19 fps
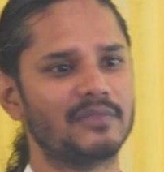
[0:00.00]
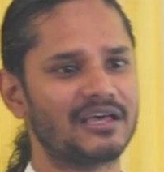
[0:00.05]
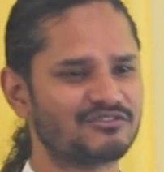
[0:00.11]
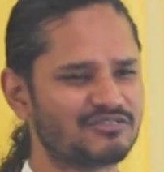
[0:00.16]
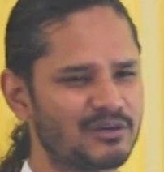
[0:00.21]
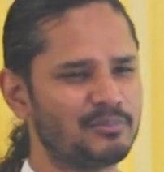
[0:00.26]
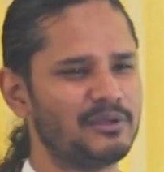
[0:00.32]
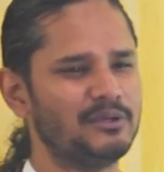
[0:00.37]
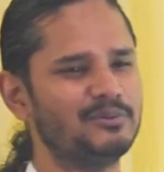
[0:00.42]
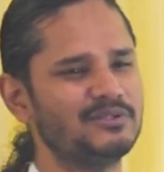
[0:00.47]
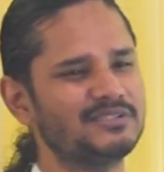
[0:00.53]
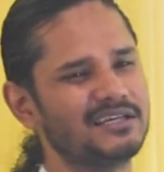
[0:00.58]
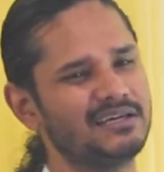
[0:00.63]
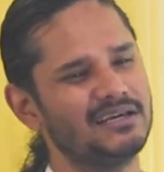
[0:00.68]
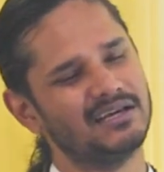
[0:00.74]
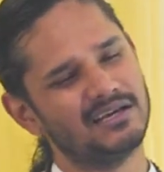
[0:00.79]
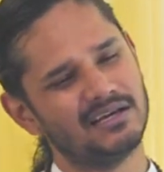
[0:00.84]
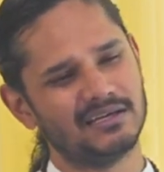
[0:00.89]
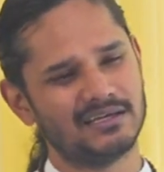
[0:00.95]
That's why people
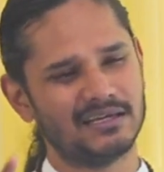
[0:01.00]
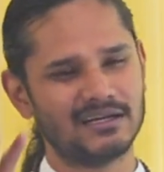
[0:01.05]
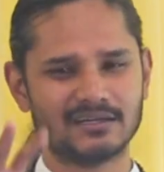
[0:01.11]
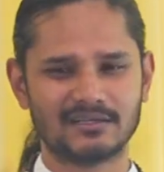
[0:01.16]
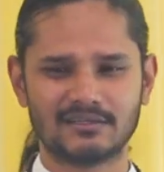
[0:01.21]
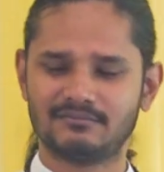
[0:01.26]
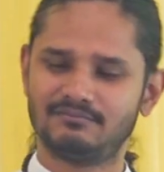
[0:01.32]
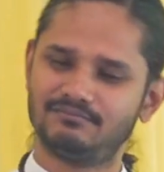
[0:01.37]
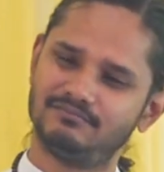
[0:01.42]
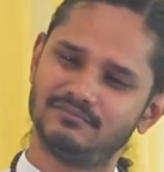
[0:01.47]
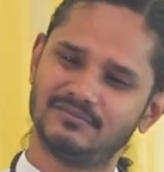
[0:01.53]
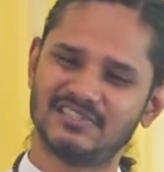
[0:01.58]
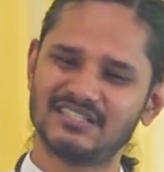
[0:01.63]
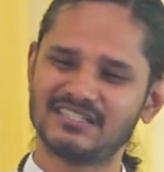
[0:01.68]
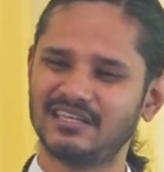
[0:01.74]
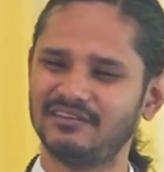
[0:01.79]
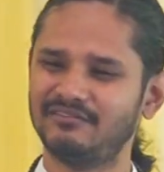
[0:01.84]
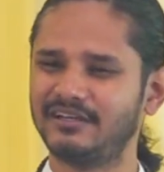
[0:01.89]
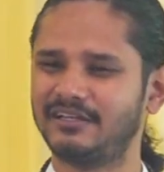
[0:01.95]
say, yeah,
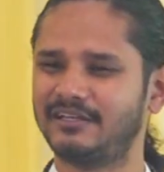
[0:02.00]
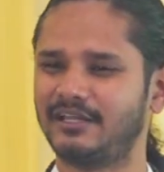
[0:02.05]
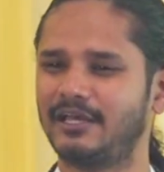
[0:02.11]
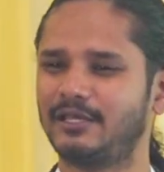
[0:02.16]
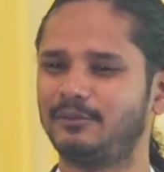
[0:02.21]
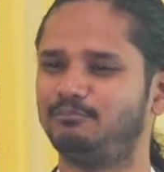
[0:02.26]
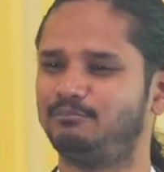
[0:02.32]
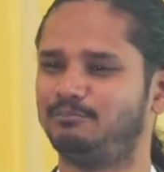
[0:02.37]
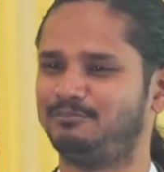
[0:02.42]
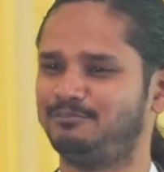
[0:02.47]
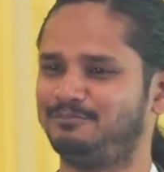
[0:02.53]
just give it time.